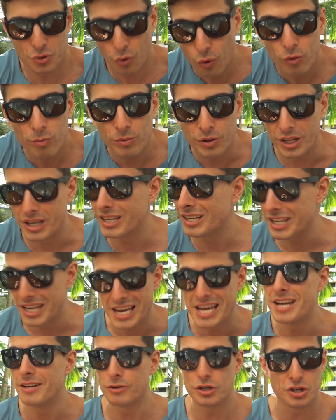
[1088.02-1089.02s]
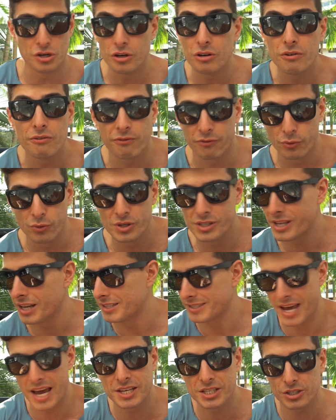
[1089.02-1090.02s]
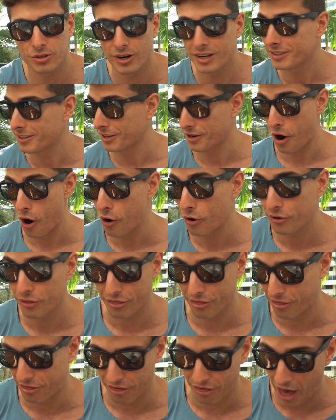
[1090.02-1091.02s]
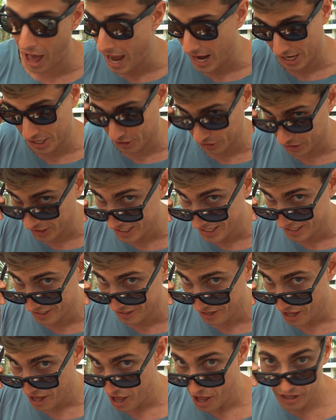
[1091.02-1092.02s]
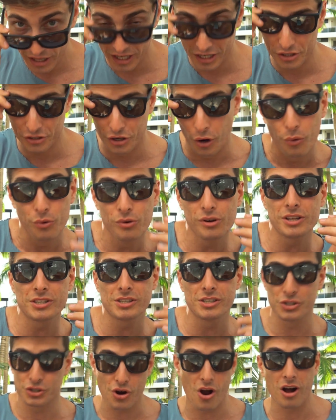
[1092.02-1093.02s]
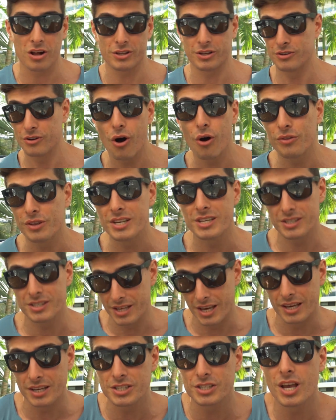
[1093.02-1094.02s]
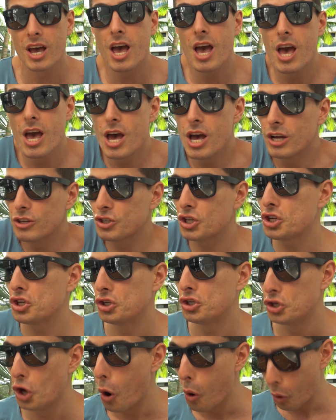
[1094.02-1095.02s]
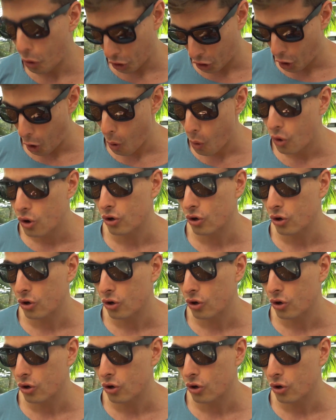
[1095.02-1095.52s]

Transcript: normally and eat good foods that taste great that aren't that clean, like donuts and chocolate and all these things, just don't go